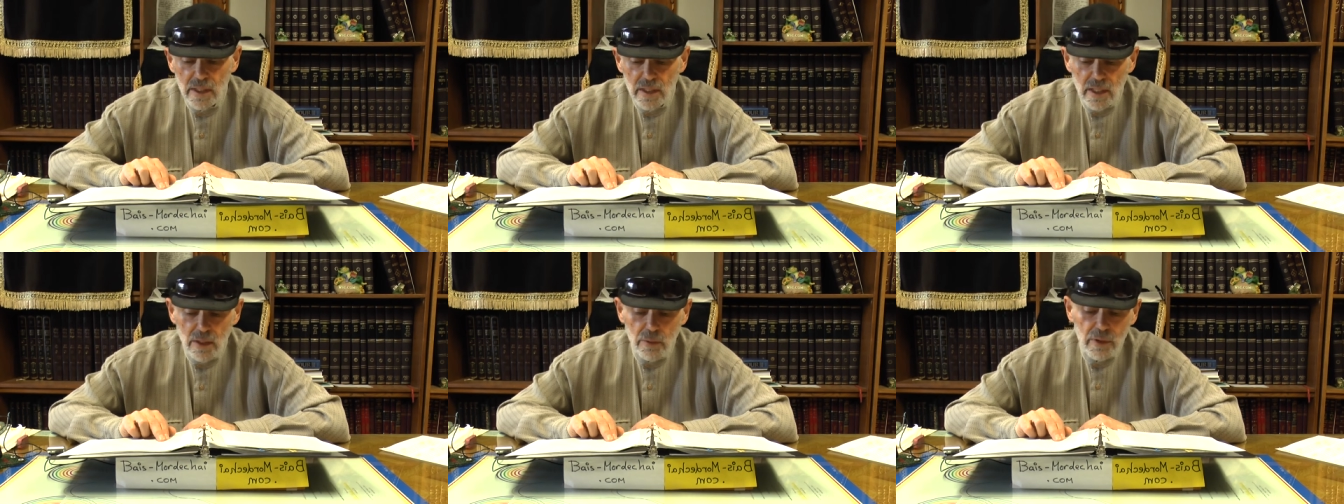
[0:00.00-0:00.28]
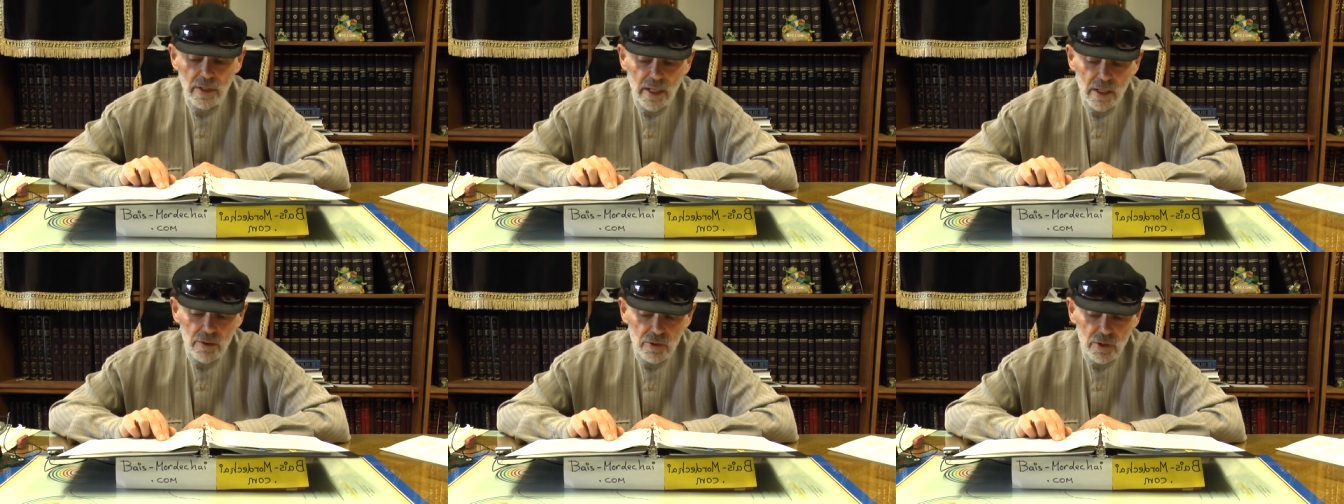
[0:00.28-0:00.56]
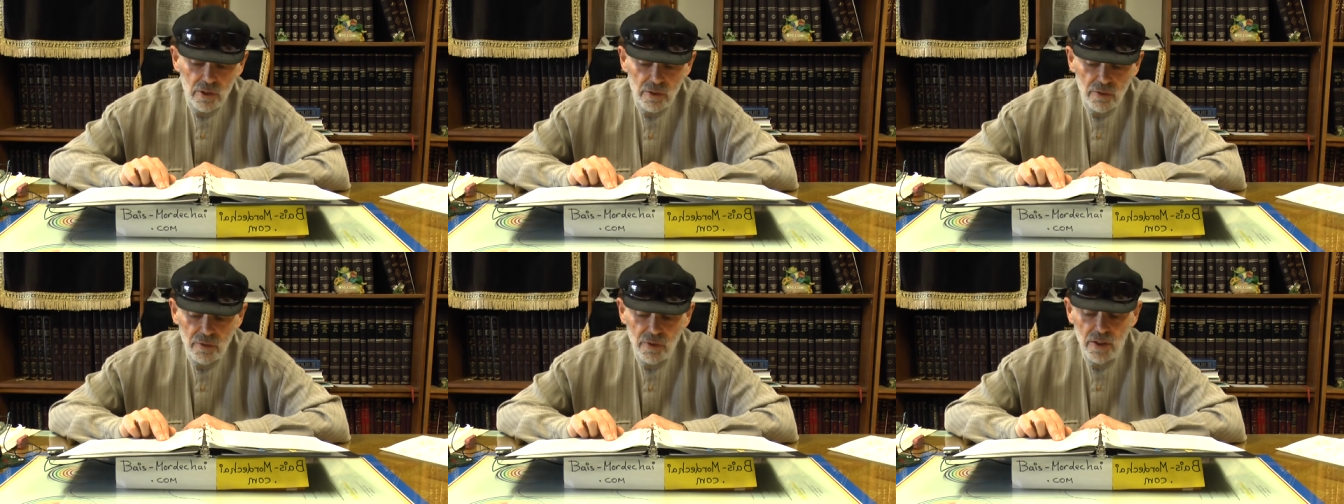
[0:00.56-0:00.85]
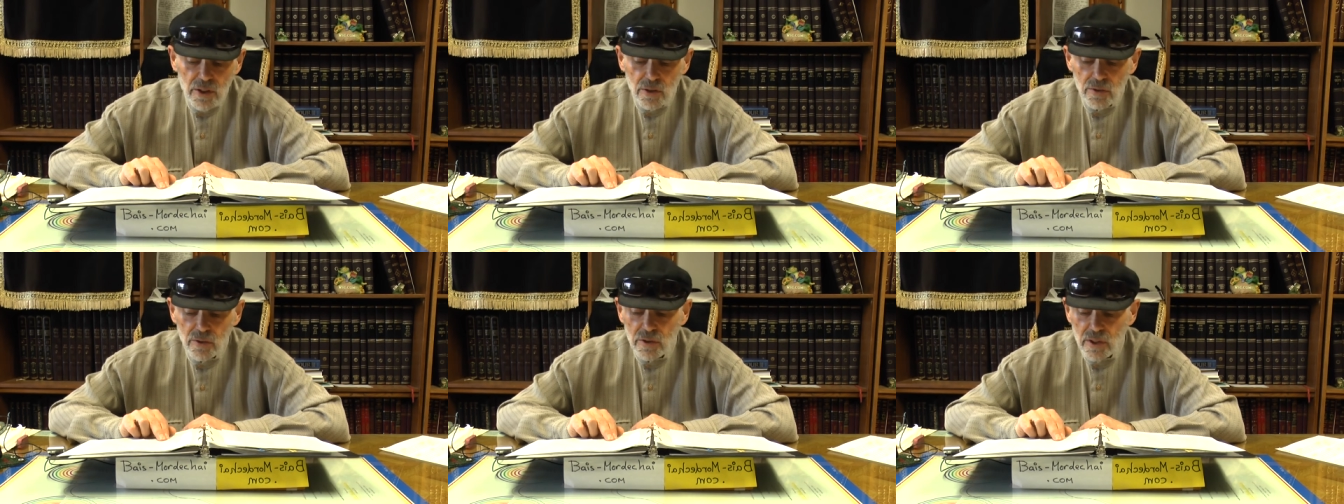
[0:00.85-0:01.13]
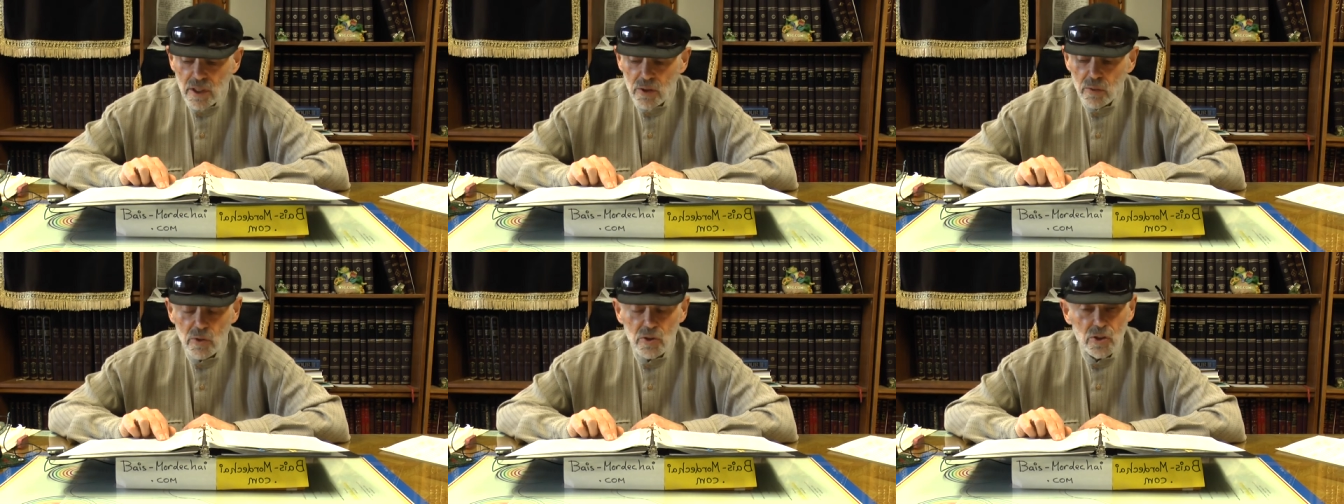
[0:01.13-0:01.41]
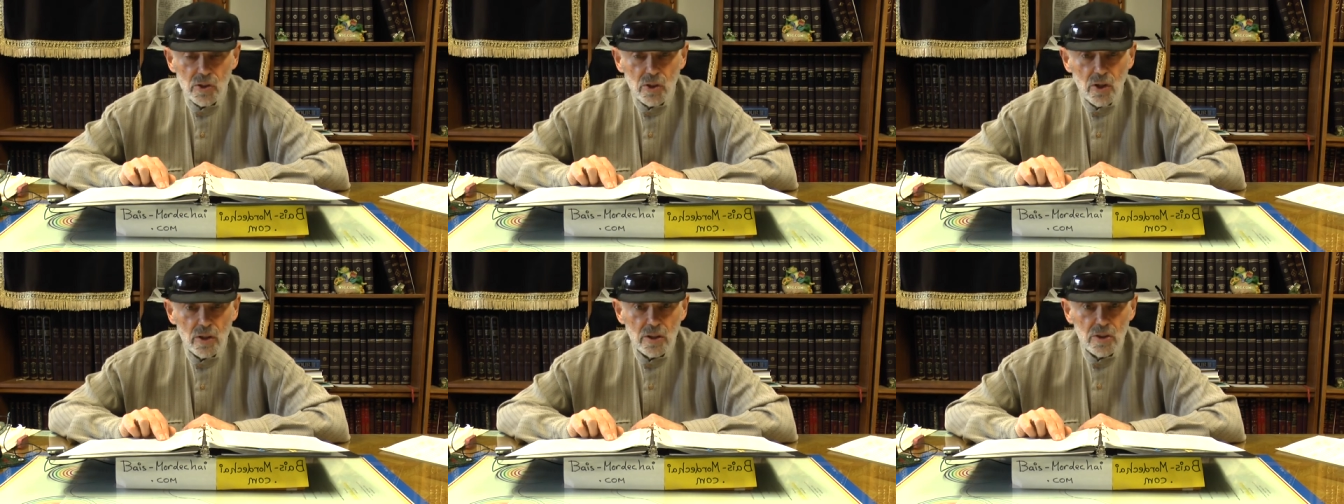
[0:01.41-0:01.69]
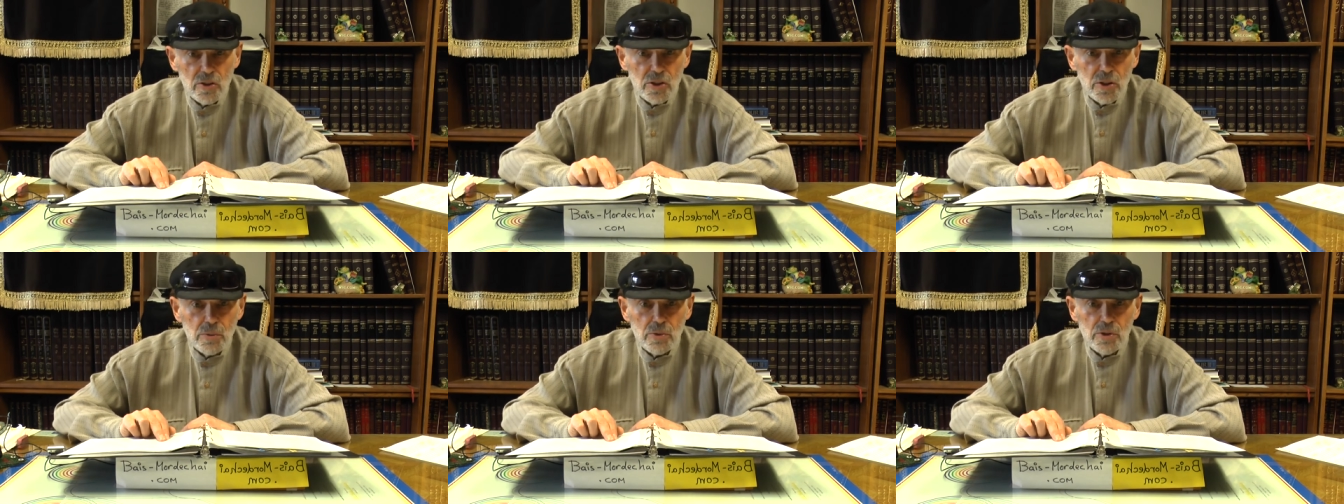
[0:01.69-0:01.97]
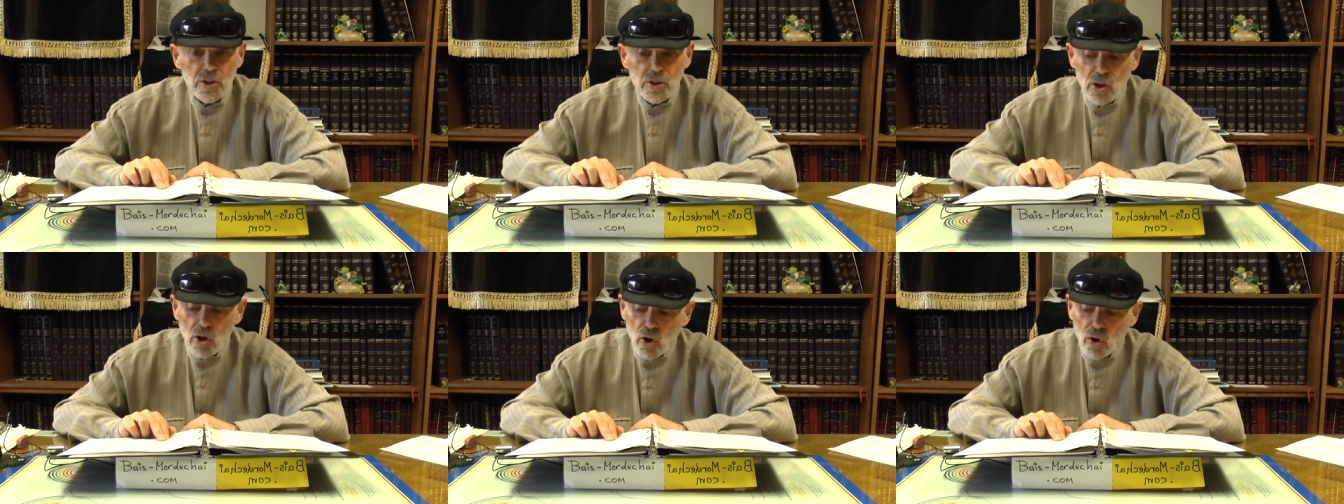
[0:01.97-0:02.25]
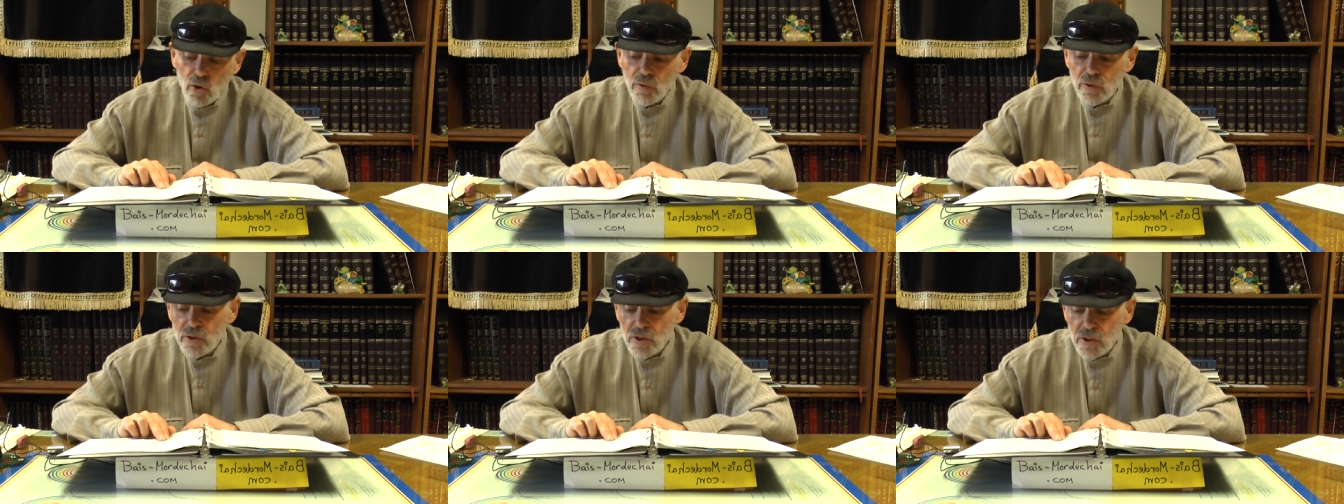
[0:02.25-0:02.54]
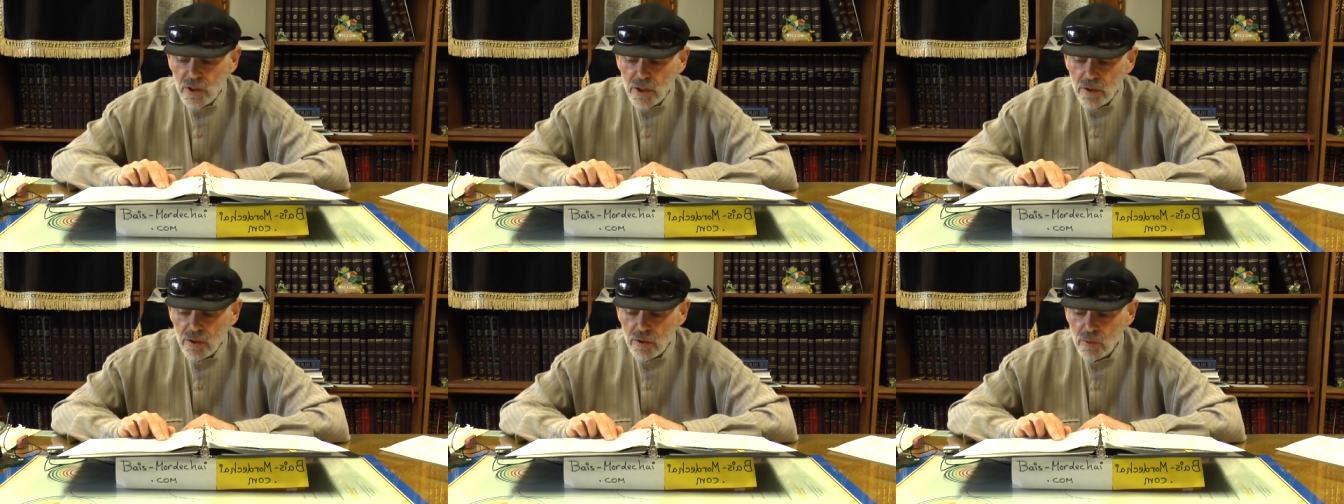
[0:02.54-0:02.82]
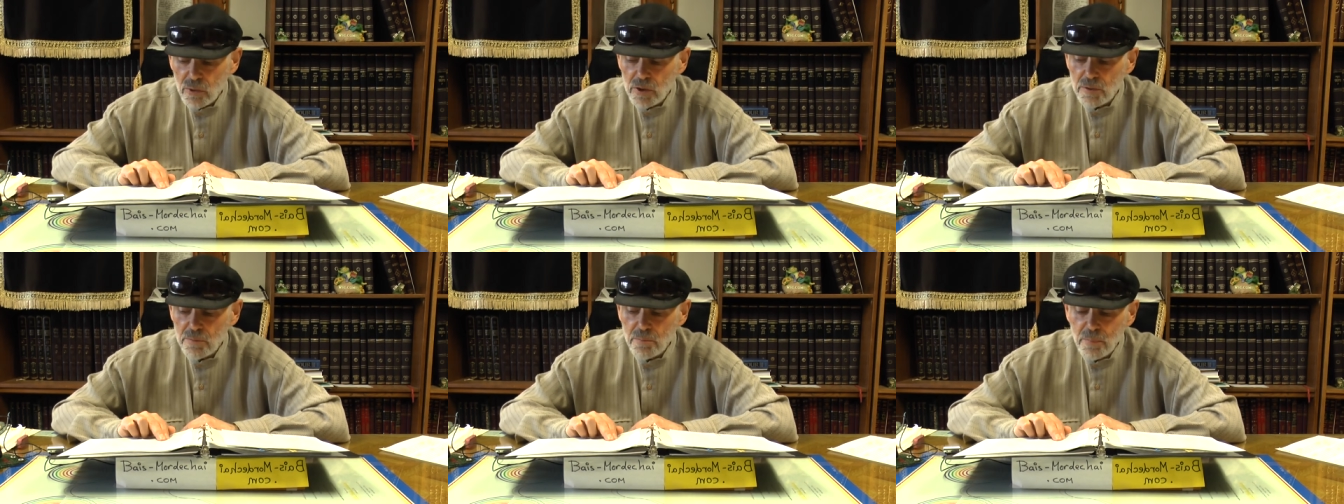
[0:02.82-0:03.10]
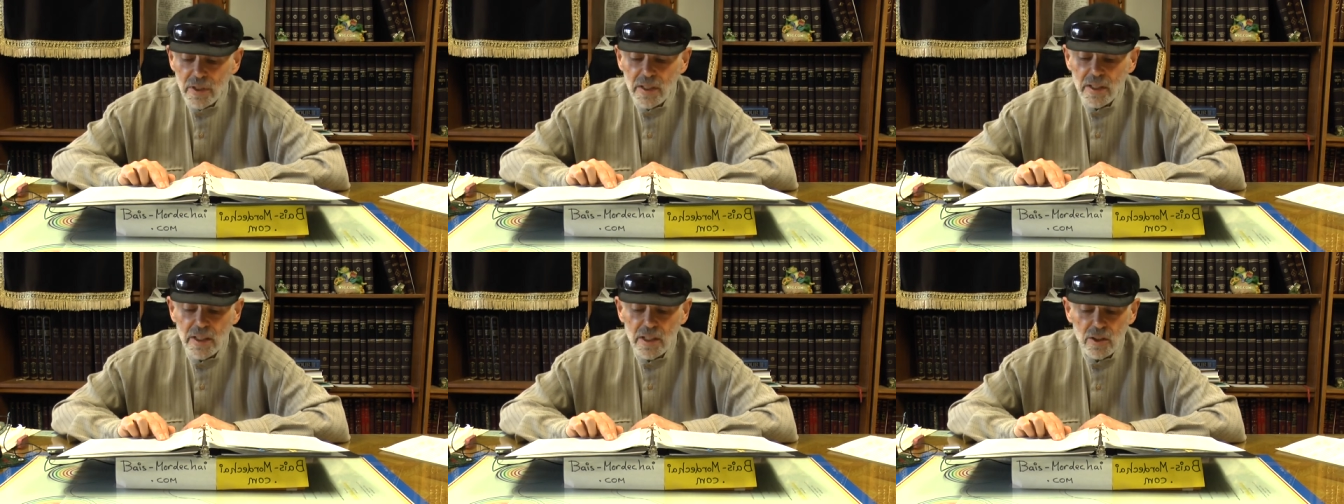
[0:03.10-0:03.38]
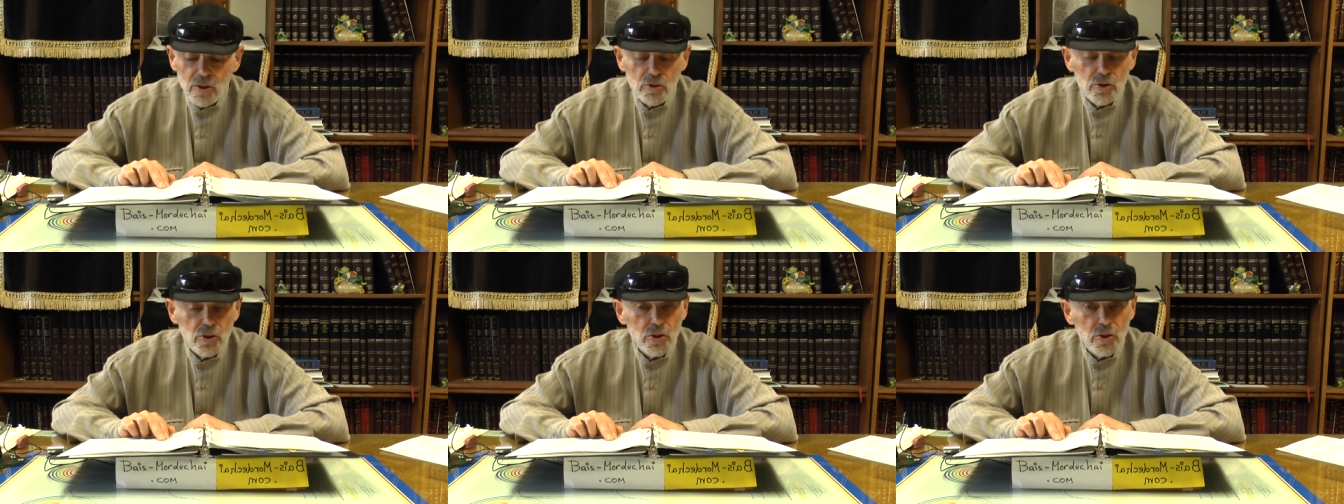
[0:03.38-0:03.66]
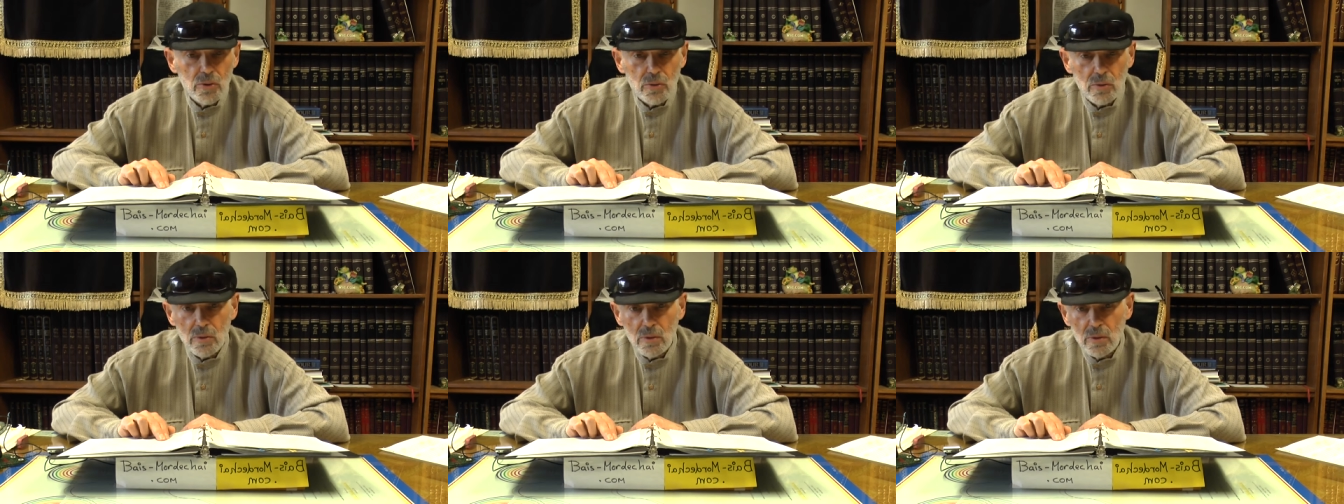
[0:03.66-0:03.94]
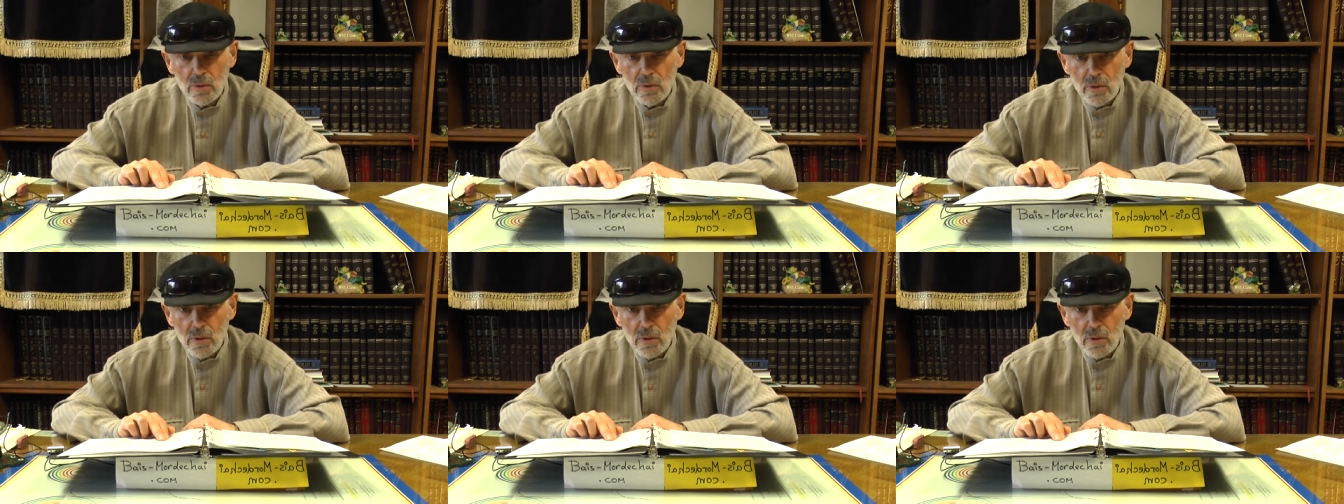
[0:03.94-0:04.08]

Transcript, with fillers: He went out to the field, and there he saw an Egyptian overseer who was beating a Jew.